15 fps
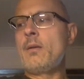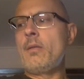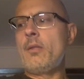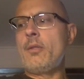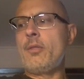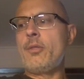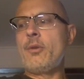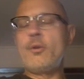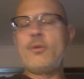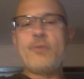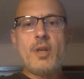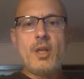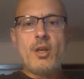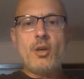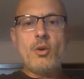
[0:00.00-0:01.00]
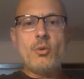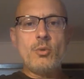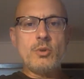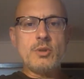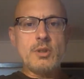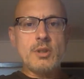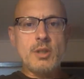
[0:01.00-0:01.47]
The third video
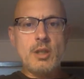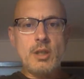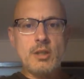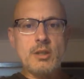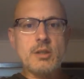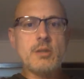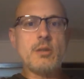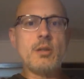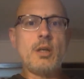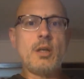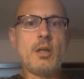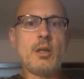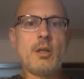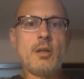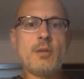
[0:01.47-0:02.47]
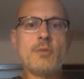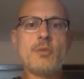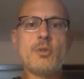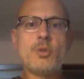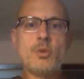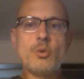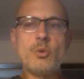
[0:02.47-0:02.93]
will discuss
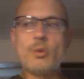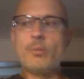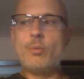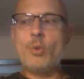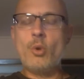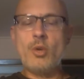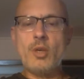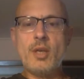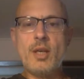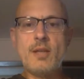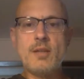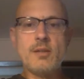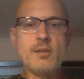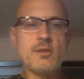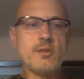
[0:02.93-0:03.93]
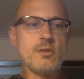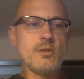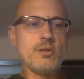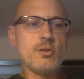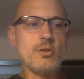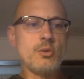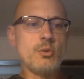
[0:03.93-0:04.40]
2 important cases, the
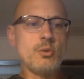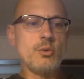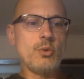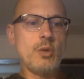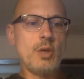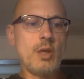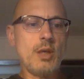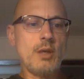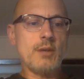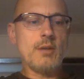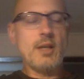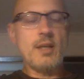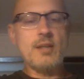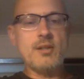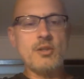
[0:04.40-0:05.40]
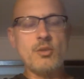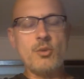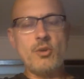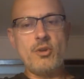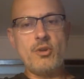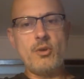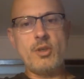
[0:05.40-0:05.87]
2 cases where
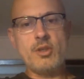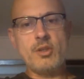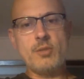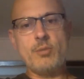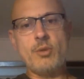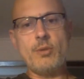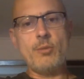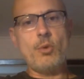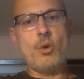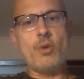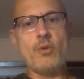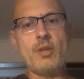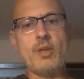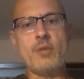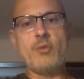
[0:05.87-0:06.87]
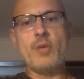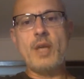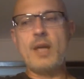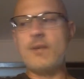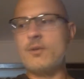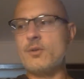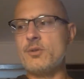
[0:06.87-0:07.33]
the U.S. Supreme Court really
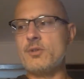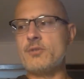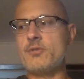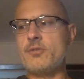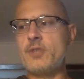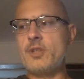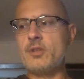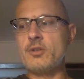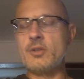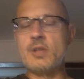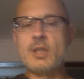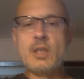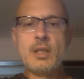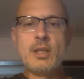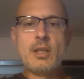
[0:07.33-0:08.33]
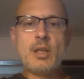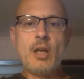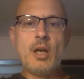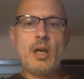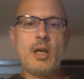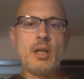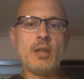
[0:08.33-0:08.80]
re-enters the field,
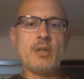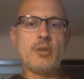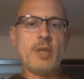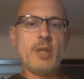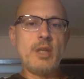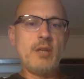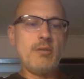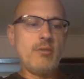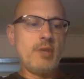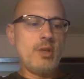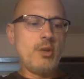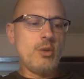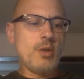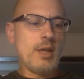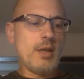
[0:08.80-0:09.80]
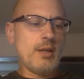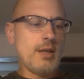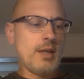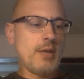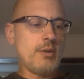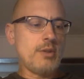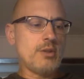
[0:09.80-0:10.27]
Green v. New Kent
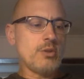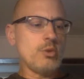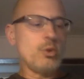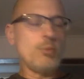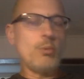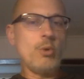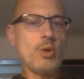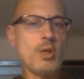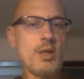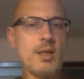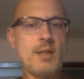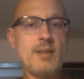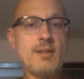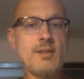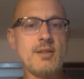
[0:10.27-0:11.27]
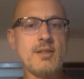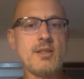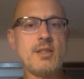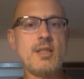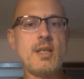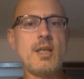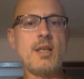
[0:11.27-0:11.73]
County School Board in
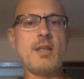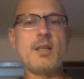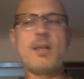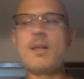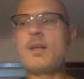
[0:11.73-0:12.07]
1968,